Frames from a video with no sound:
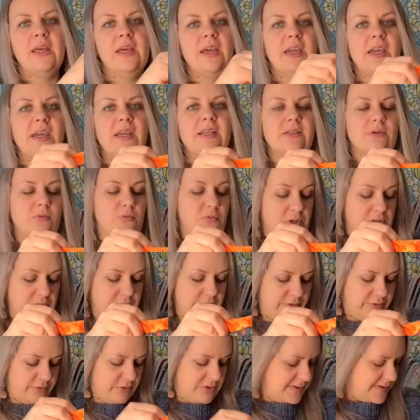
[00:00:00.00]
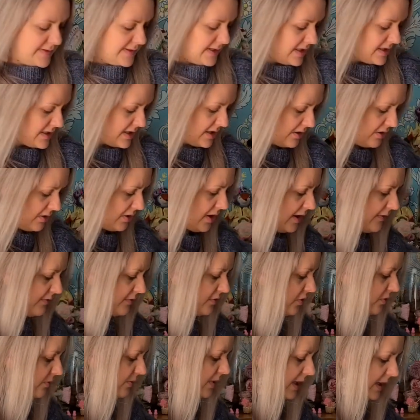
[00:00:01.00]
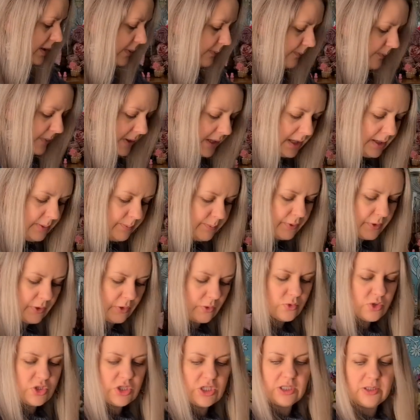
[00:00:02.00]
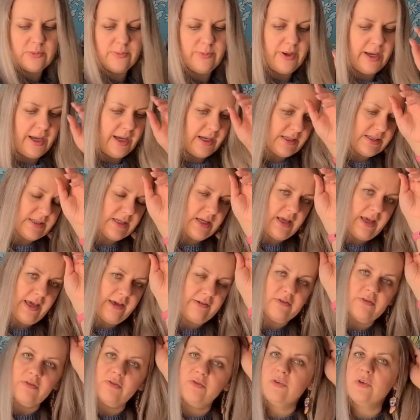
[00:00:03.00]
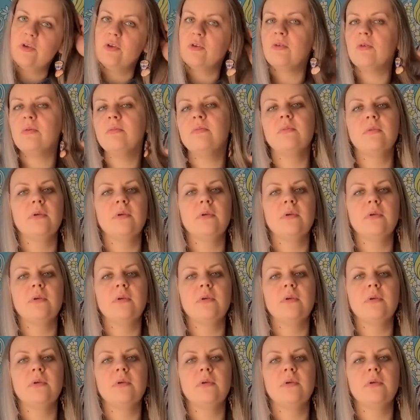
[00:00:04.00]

It's a wonderful size. I don't have too many big project bags. I have a few,